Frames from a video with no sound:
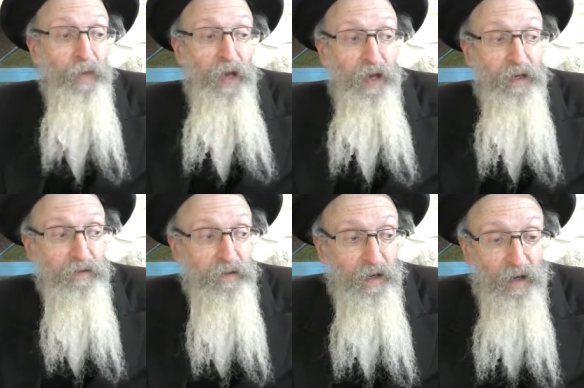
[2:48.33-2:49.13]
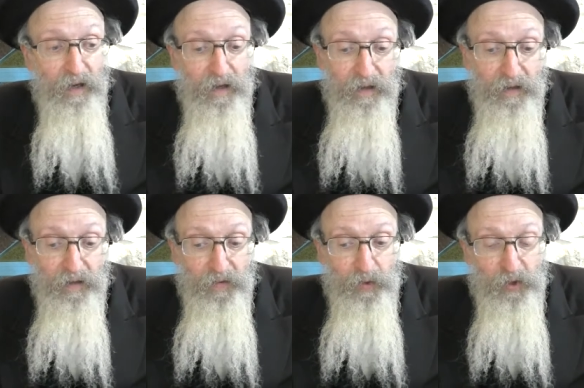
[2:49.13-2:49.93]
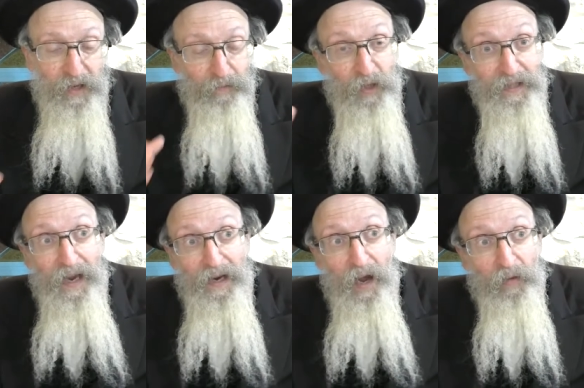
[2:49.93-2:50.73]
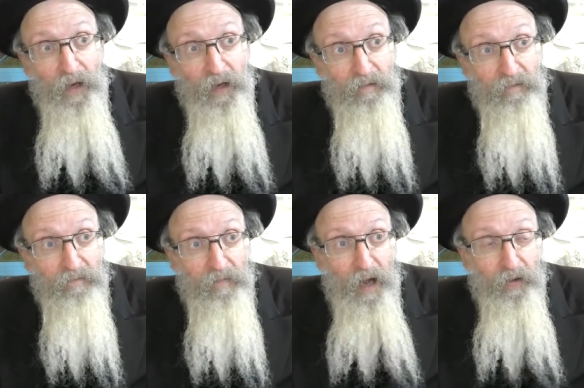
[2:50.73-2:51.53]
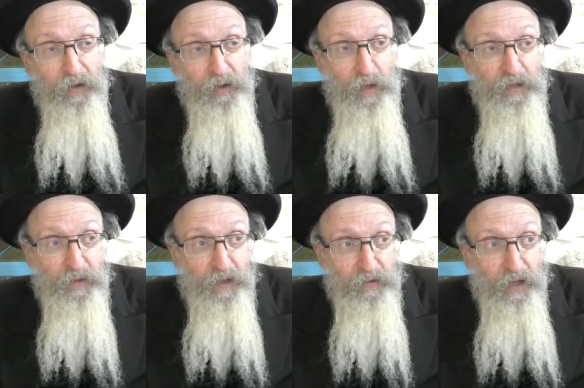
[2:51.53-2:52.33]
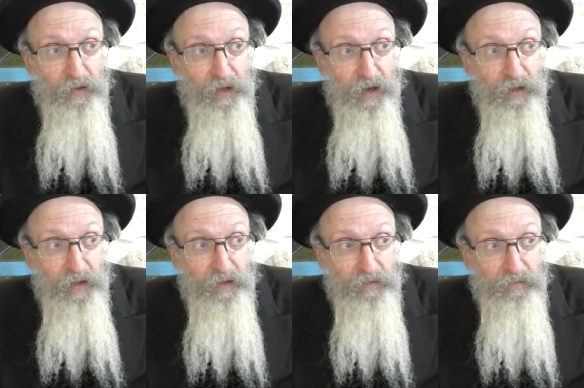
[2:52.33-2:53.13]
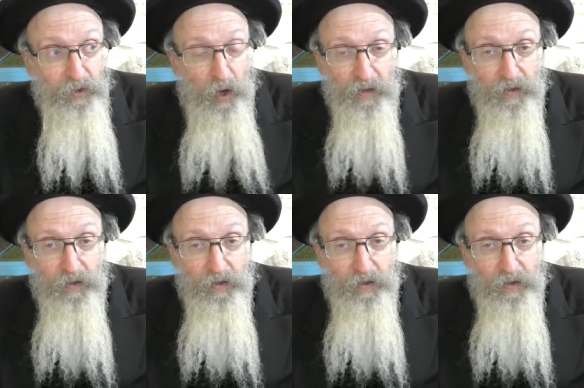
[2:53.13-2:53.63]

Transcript: And uh, you just have to understand how they, how they express themselves, how they, how they talk.